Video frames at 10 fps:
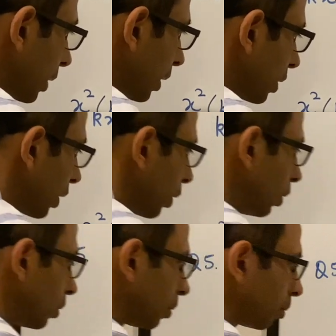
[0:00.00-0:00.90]
than 0
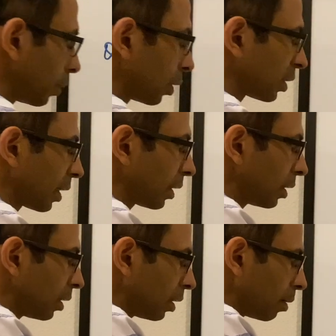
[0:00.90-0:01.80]
because I
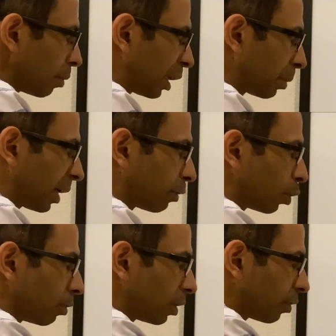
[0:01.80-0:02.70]
multiplied 4
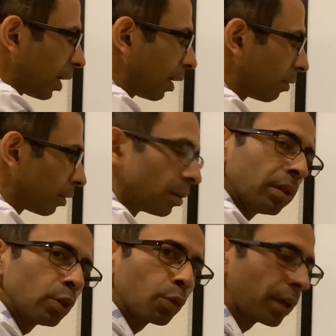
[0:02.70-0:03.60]
with 5
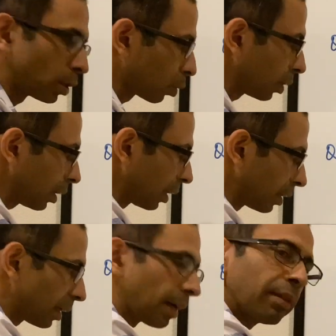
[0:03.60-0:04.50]
to get 20 and
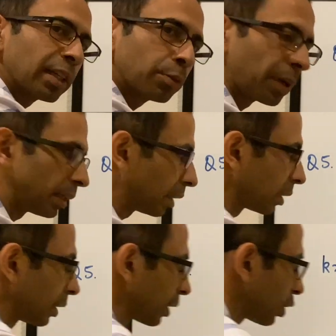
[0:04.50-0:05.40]
then I will expand it in the
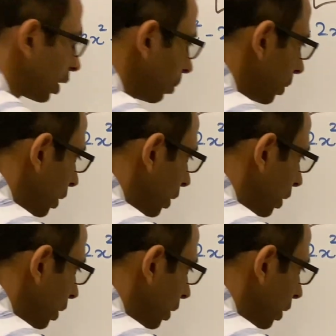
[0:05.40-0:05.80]
next step.